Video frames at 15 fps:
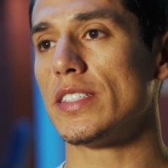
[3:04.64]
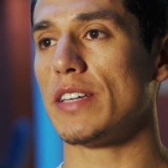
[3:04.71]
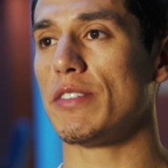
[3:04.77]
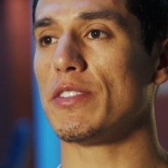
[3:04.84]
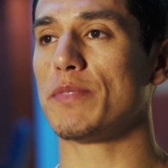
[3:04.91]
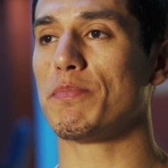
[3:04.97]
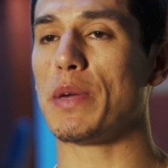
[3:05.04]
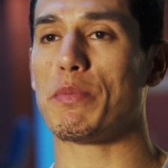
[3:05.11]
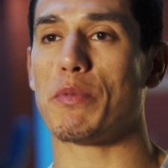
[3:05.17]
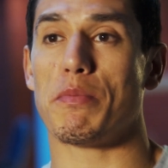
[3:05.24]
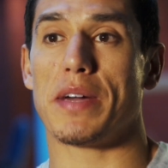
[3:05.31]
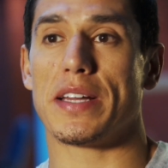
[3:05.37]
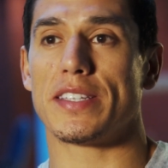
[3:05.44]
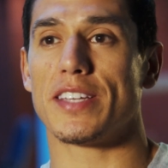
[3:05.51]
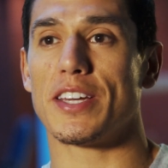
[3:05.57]
Stevens,
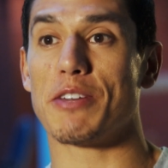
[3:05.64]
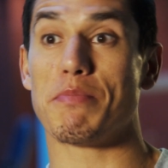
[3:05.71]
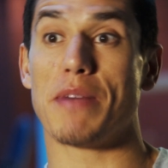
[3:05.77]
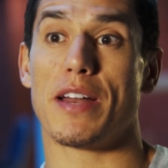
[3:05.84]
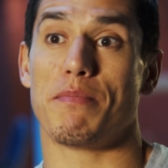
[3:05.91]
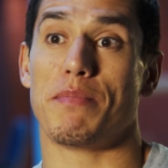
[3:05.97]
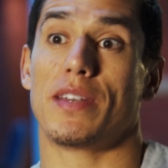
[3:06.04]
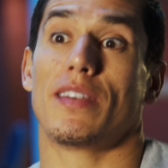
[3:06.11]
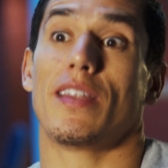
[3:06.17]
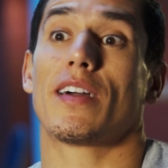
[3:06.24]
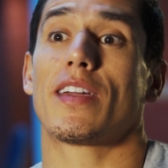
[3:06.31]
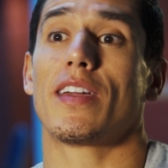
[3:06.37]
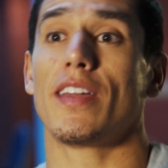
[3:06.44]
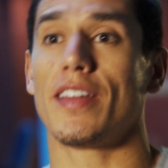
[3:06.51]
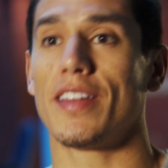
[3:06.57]
people might say you might have been
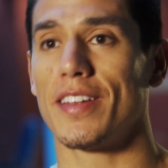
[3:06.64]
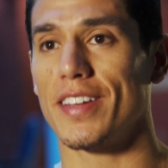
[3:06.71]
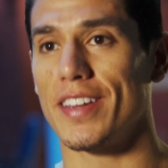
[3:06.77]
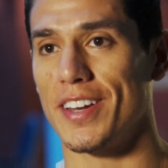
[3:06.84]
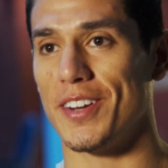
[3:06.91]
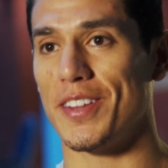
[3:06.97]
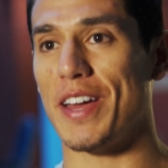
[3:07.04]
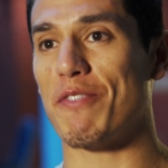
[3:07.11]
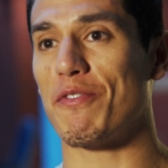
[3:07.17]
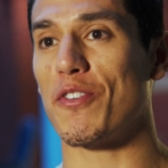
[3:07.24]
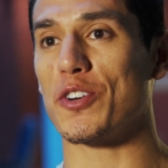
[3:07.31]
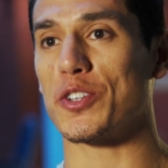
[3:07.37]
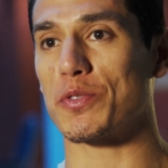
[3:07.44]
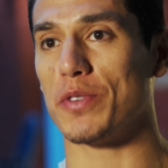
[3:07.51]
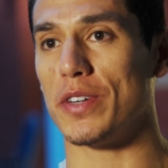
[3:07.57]
lucky, you know,
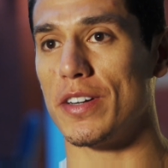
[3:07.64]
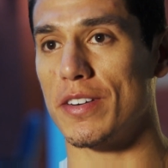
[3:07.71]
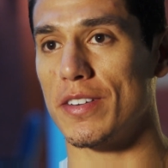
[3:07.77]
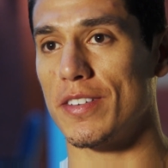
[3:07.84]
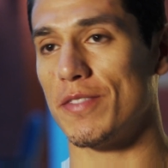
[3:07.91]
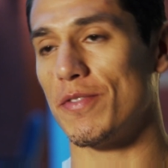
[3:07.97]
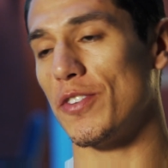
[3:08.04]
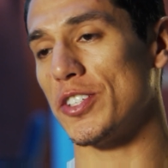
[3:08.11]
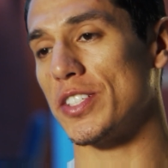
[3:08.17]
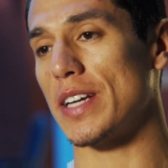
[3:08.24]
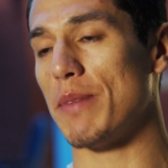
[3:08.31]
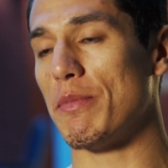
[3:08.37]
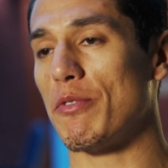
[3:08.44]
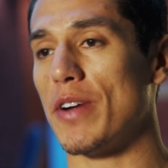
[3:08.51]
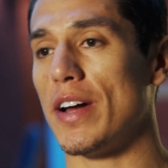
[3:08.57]
that first one, first
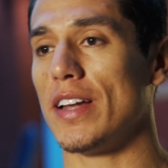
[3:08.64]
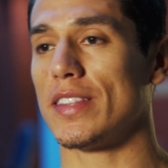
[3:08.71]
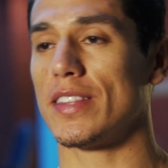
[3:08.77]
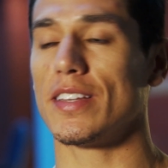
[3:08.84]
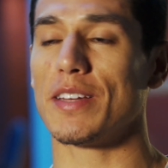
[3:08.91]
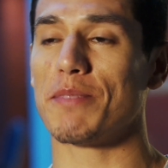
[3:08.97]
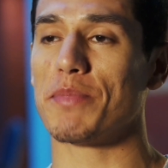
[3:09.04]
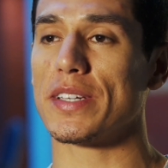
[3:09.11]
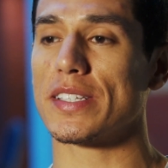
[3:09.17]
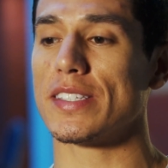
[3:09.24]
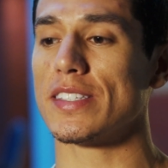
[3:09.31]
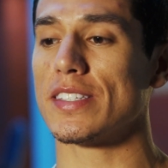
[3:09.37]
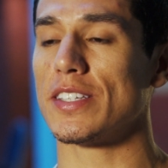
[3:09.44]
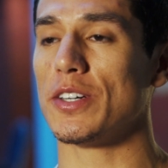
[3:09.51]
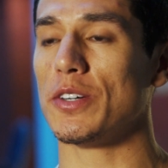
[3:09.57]
time around at the
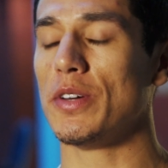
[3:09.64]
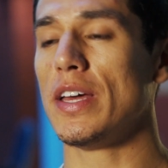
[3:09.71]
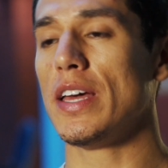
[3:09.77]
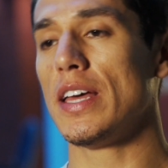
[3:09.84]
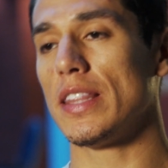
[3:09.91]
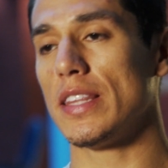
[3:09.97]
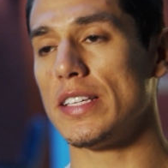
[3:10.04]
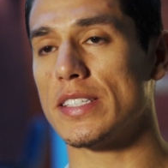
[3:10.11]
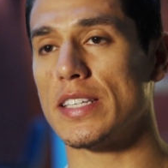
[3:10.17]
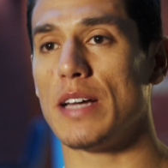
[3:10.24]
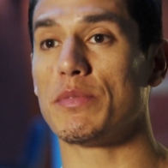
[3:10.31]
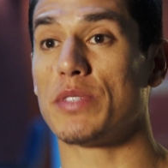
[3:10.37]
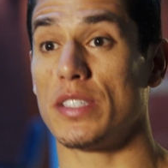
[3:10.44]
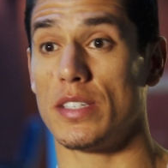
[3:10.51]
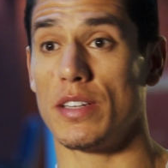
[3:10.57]
Olympics. And so this
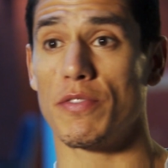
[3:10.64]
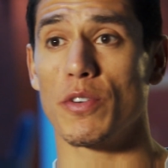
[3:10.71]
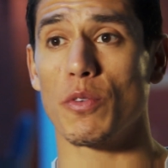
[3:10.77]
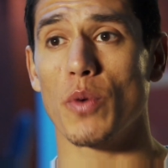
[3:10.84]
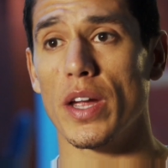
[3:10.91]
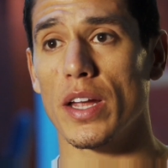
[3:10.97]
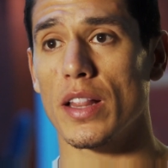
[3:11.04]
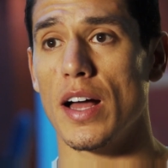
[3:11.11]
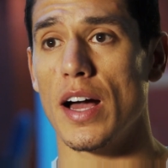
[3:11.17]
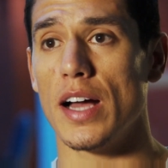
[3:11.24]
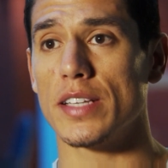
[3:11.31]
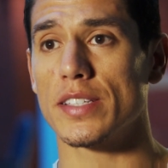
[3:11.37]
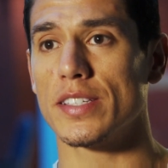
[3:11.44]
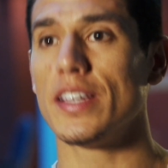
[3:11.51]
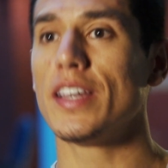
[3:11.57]
time it's a different weight
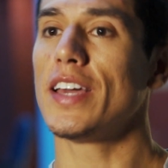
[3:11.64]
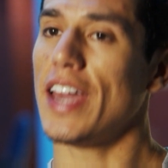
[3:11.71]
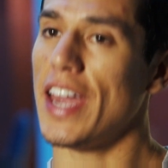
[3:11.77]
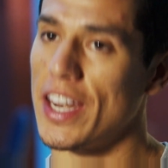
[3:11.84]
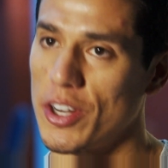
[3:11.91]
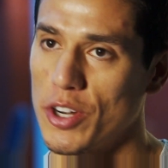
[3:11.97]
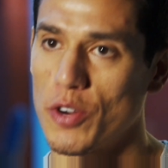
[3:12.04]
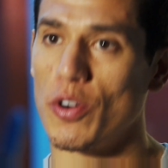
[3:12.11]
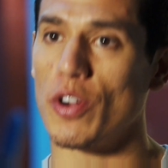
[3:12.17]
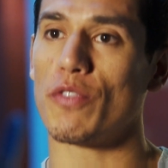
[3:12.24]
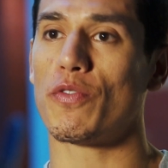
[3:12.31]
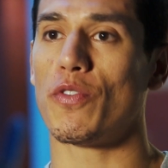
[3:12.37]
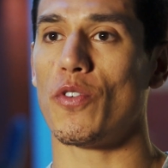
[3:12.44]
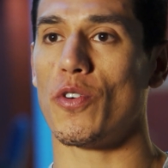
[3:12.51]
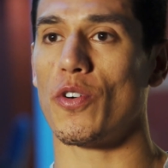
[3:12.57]
class and you're
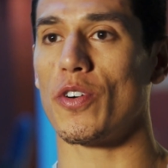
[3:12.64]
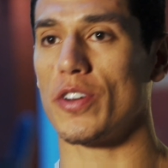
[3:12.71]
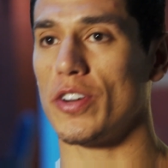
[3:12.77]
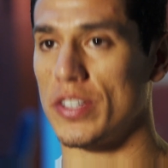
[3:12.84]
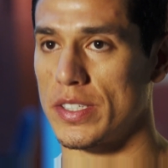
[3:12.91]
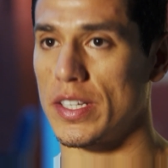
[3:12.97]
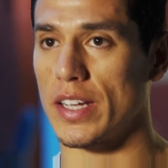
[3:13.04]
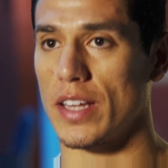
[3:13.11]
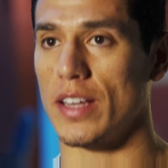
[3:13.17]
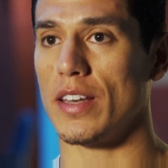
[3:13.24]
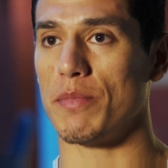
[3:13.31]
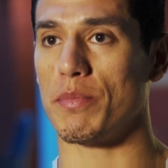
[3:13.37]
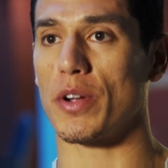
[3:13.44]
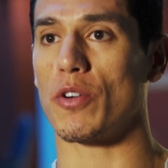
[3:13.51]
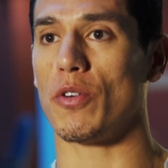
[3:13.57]
going for your second
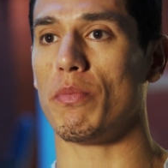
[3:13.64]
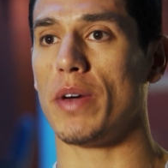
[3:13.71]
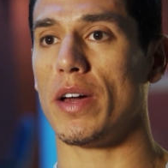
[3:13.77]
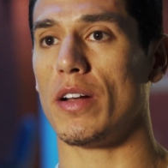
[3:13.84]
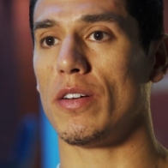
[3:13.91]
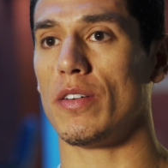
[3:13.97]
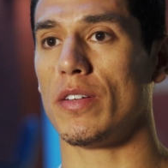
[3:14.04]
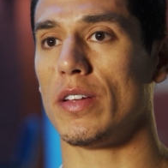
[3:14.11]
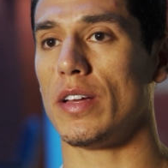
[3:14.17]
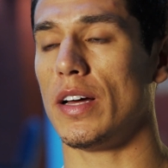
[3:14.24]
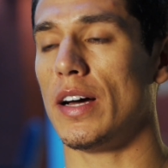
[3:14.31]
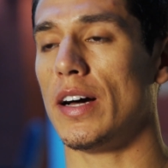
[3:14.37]
Olympic gold medal.